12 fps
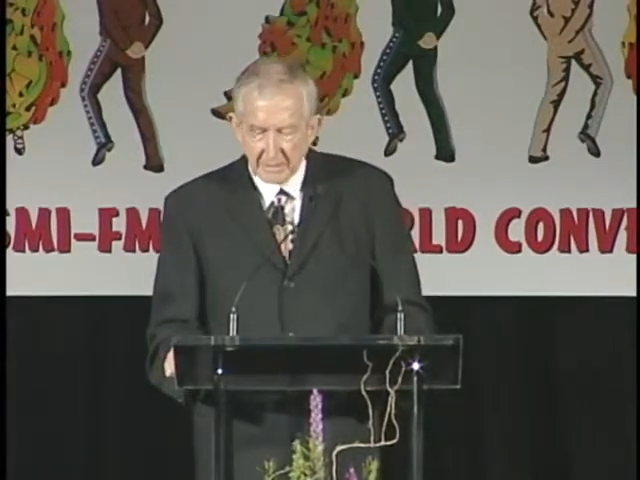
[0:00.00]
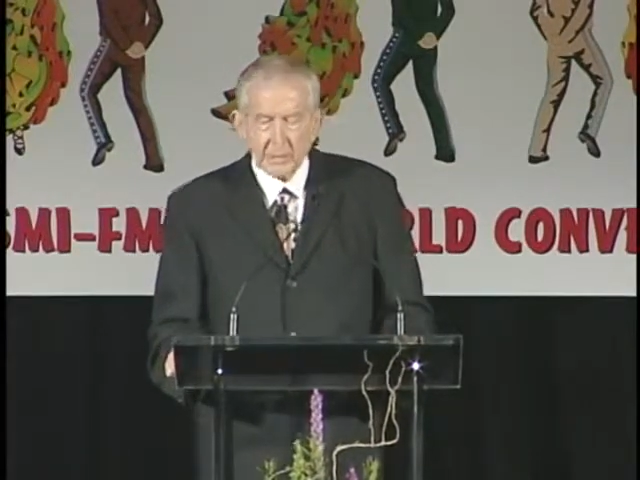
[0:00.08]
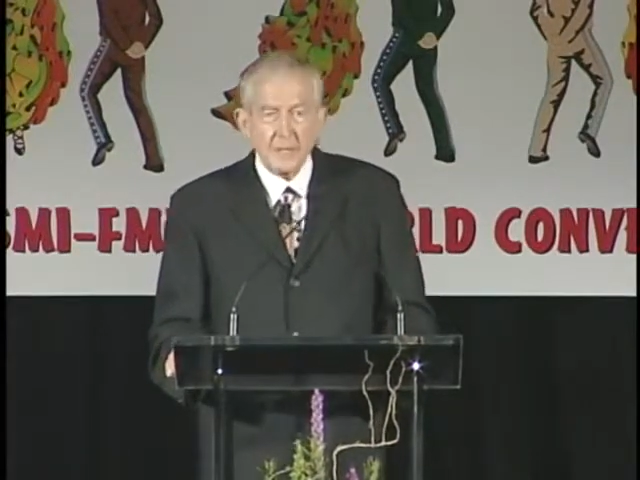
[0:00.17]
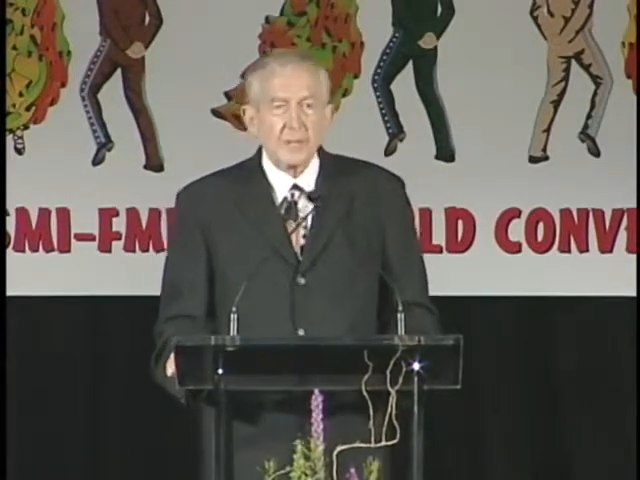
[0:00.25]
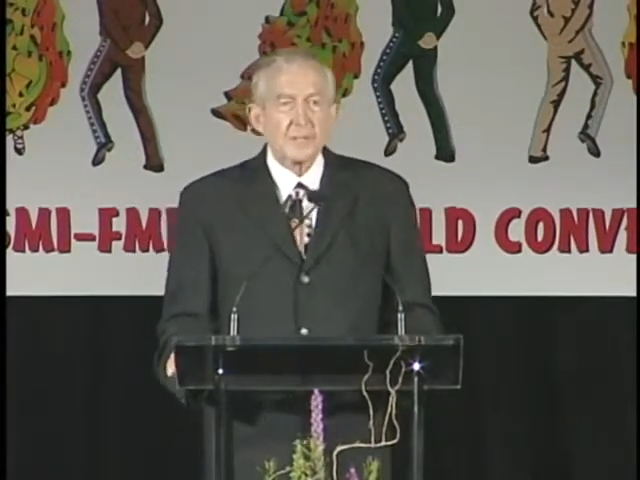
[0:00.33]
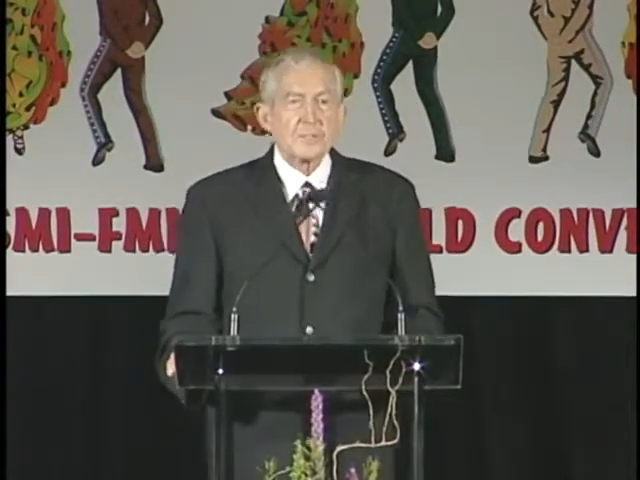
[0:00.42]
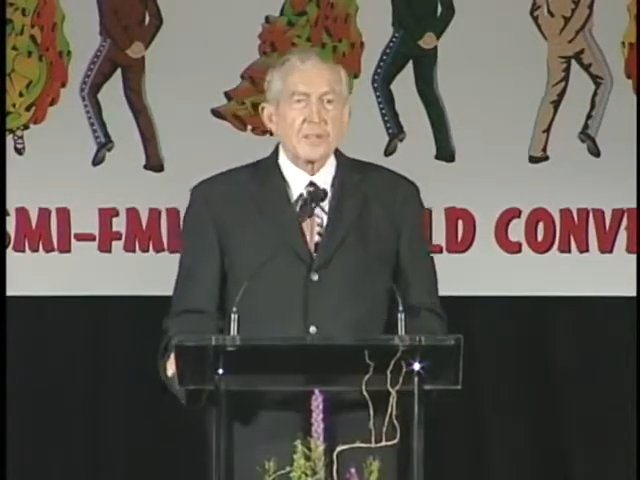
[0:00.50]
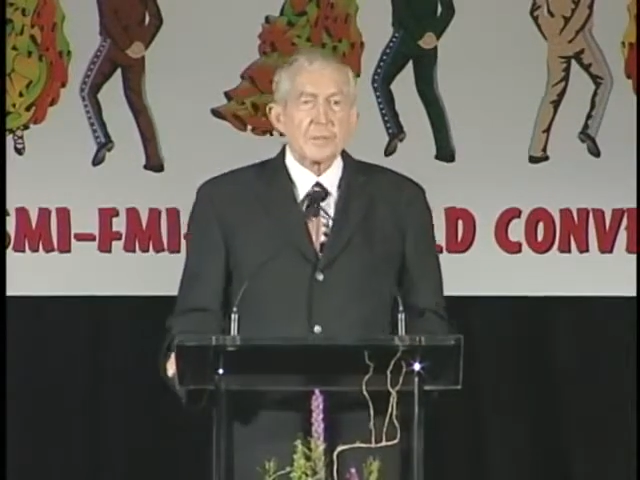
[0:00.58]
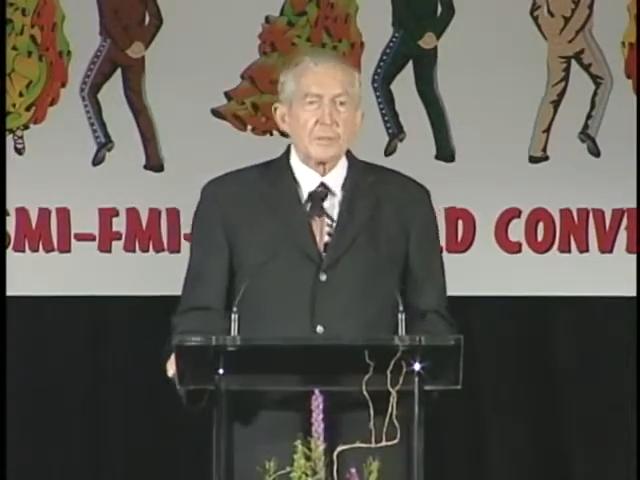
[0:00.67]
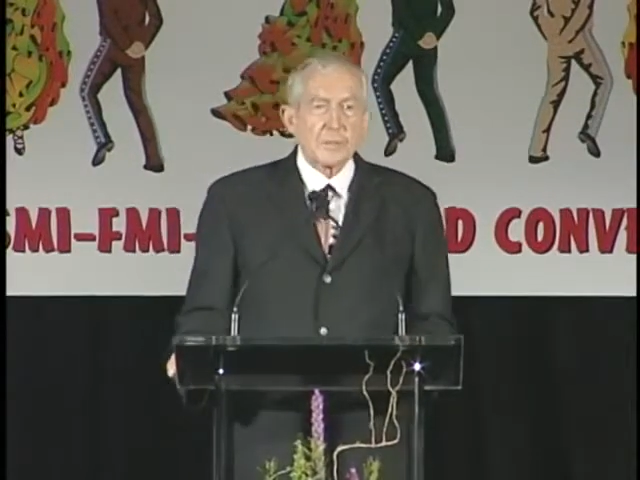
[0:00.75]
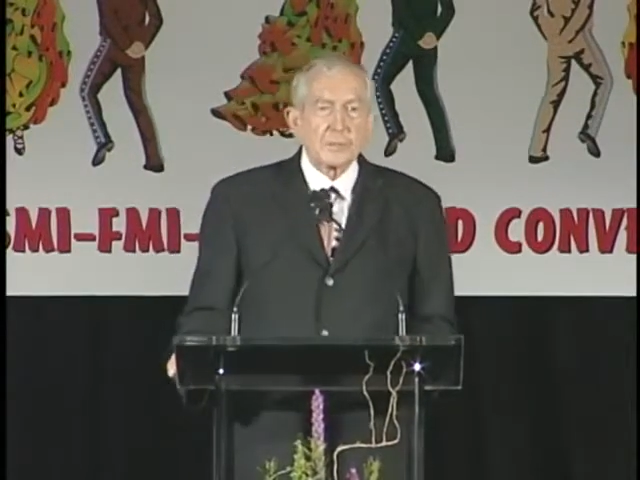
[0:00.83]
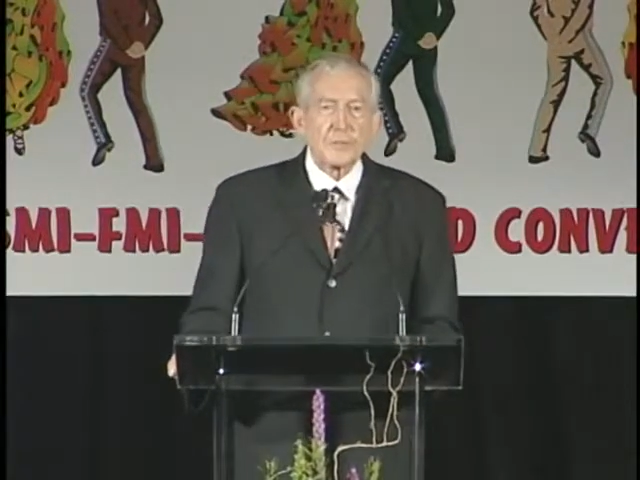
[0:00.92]
They
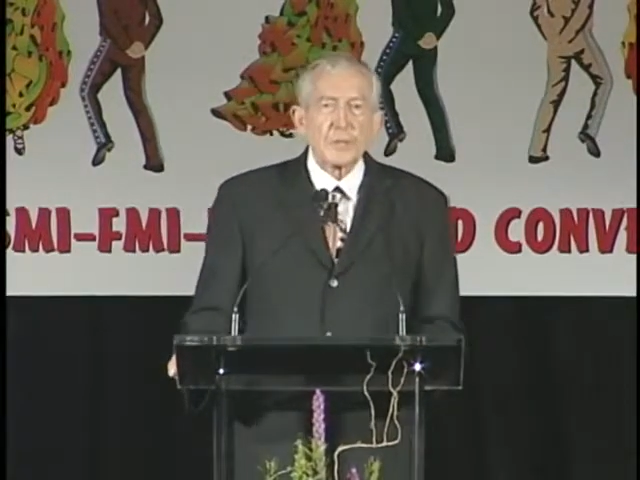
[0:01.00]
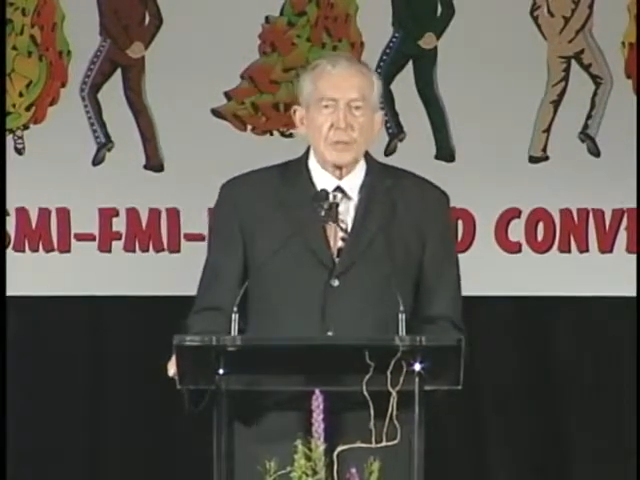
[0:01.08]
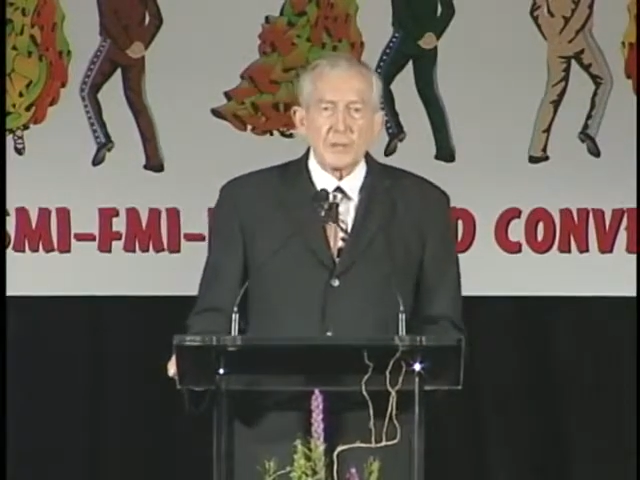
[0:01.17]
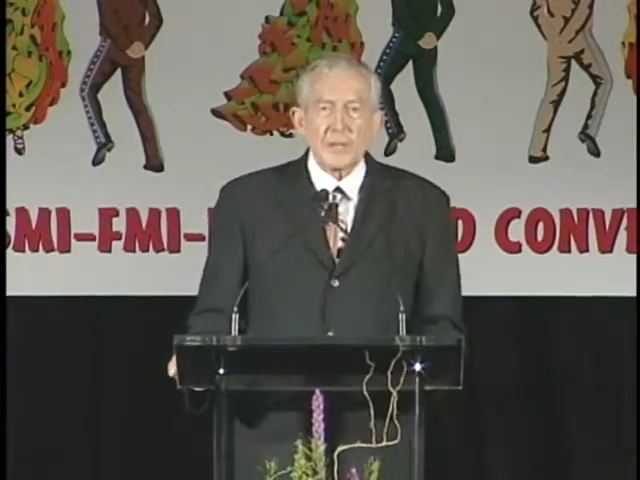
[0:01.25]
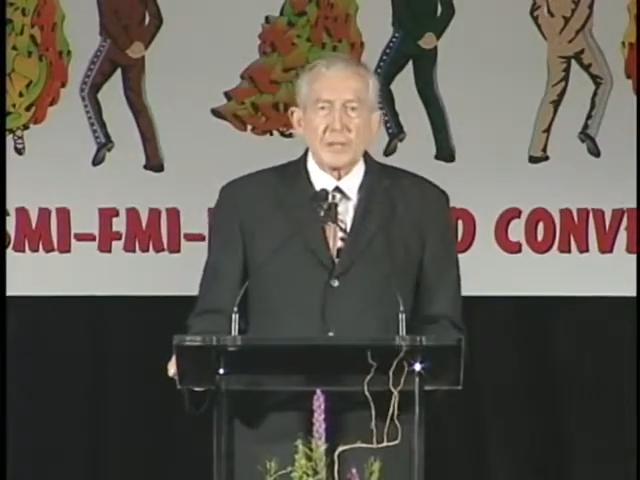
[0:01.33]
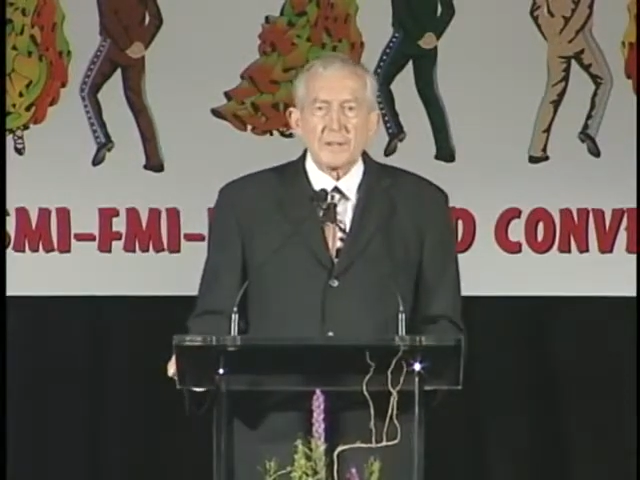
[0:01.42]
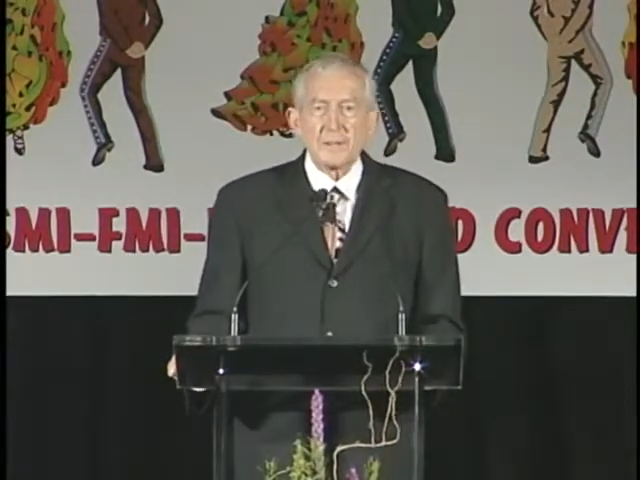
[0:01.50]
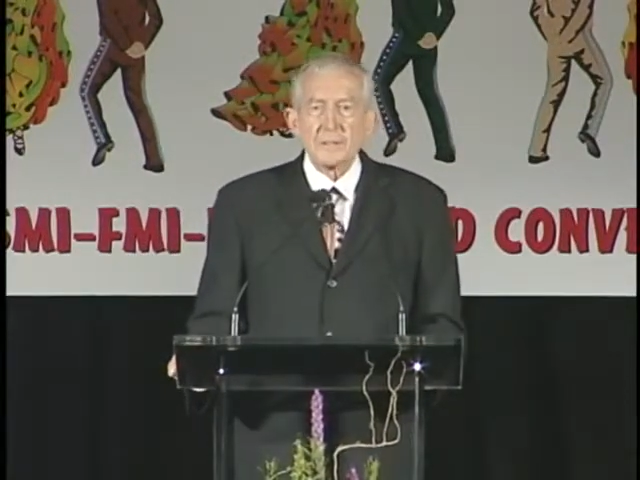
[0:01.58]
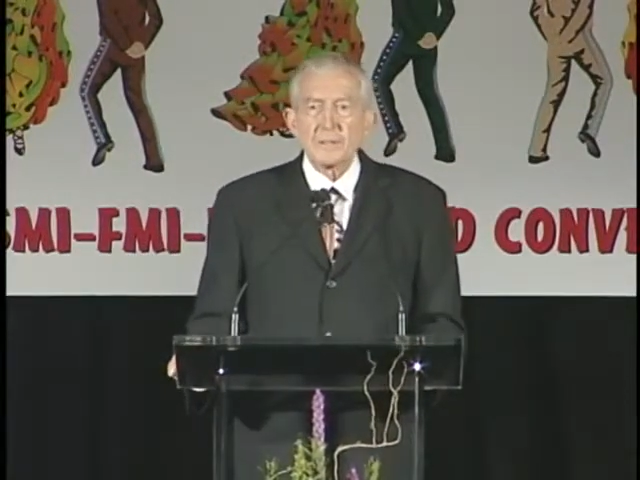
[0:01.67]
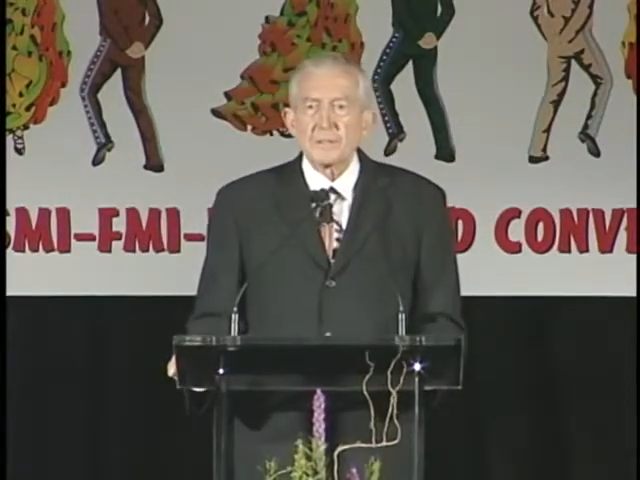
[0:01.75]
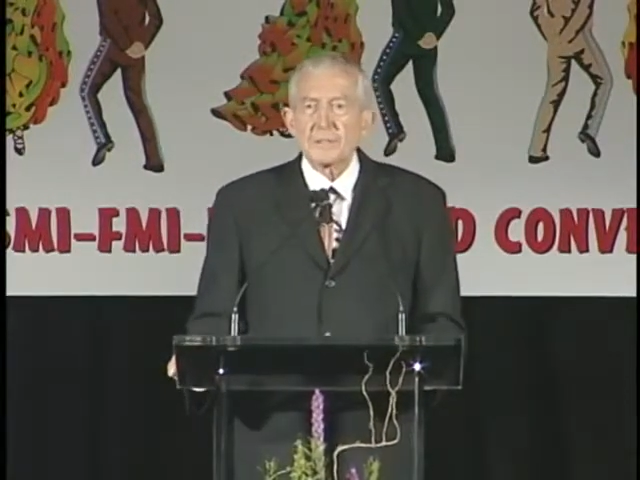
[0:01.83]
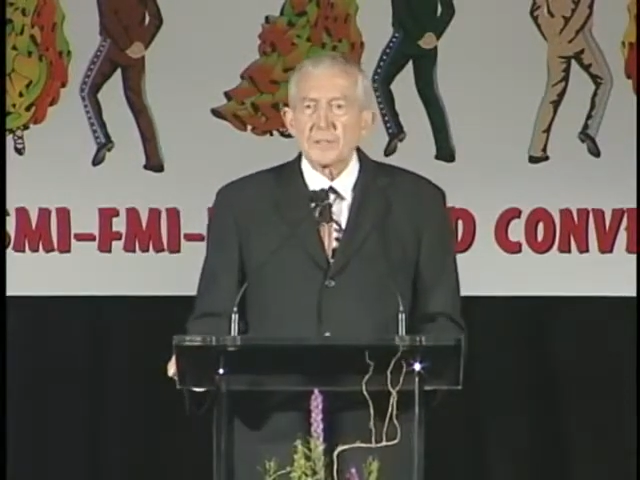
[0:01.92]
accept too little
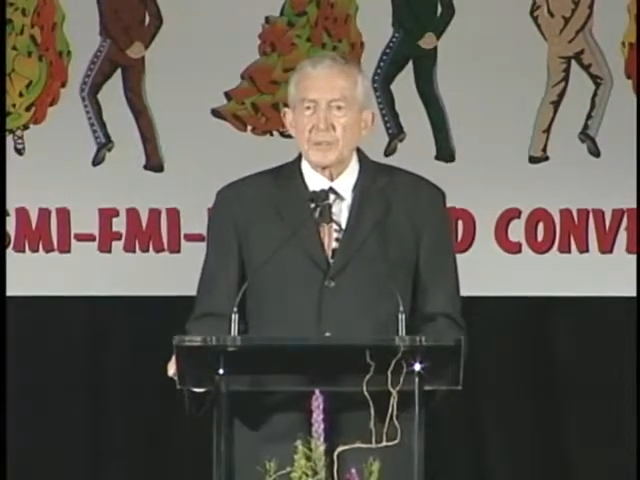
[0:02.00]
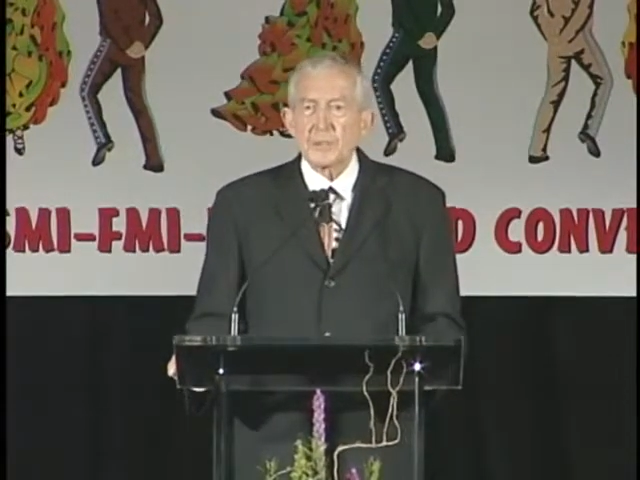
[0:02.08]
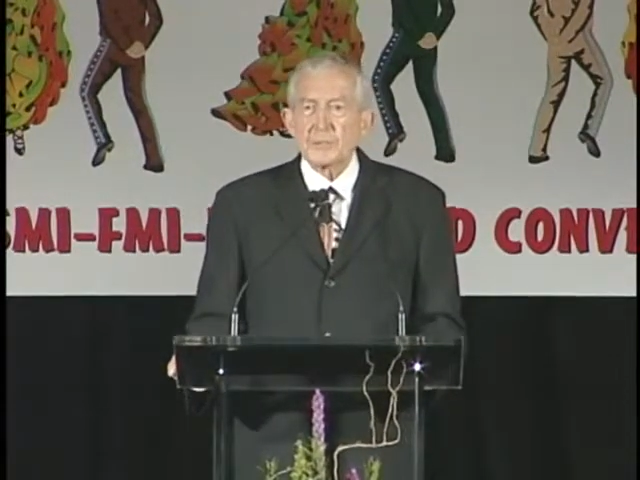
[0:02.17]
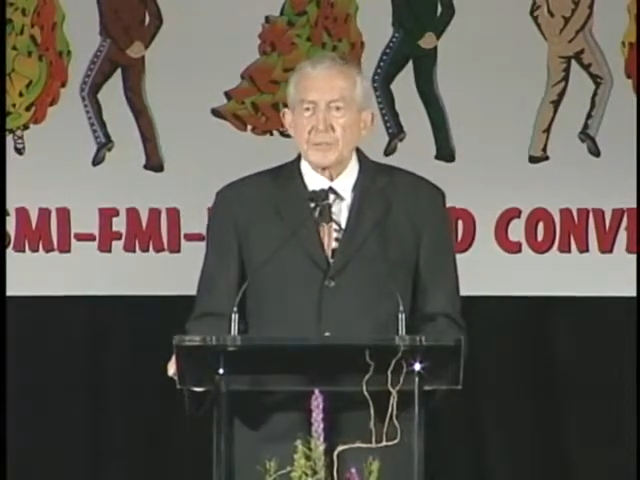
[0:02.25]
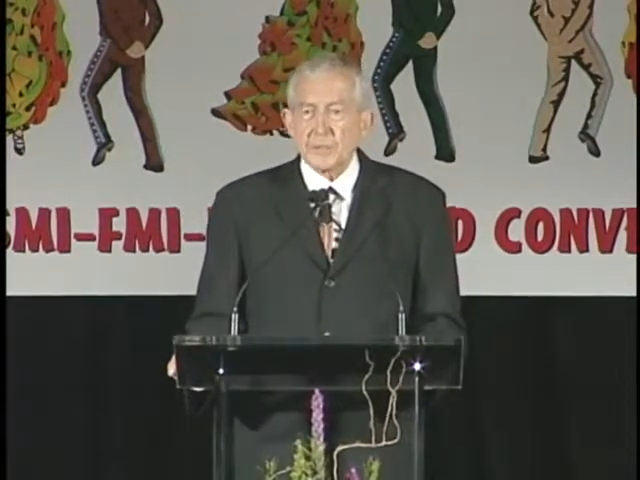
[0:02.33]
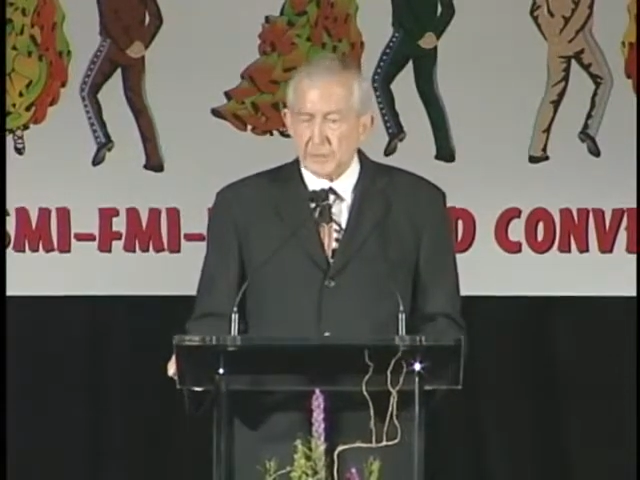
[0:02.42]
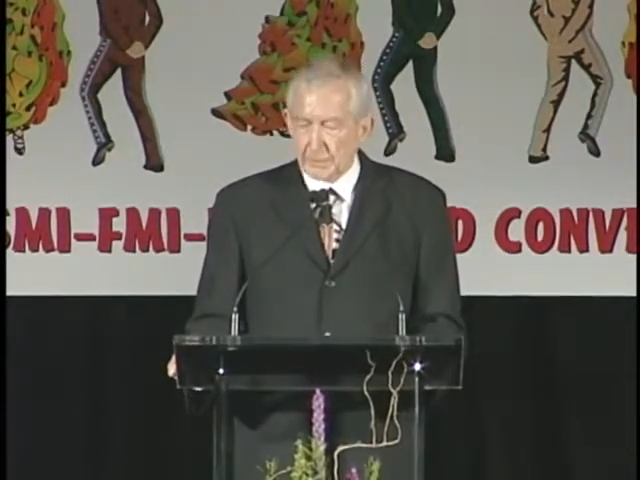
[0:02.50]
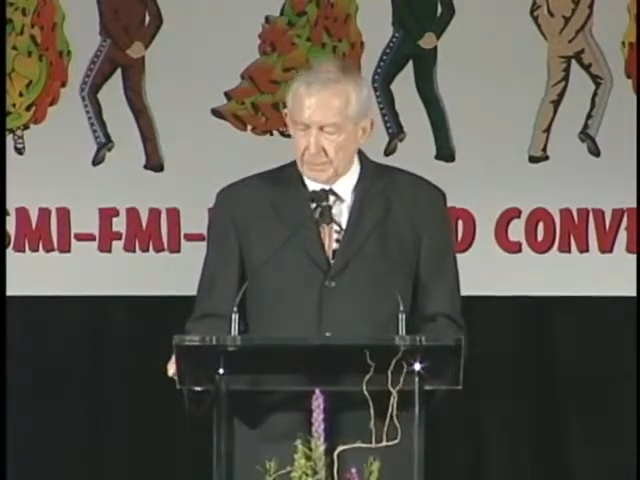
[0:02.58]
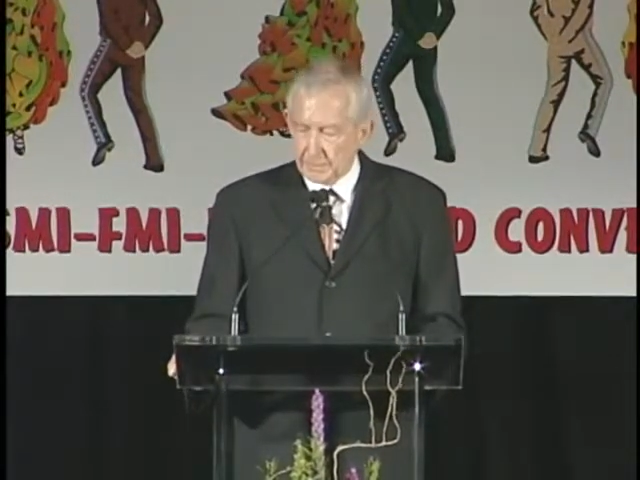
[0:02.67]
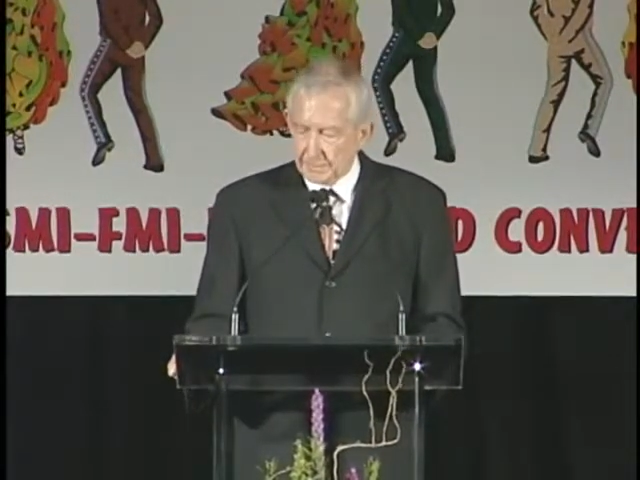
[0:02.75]
too soon.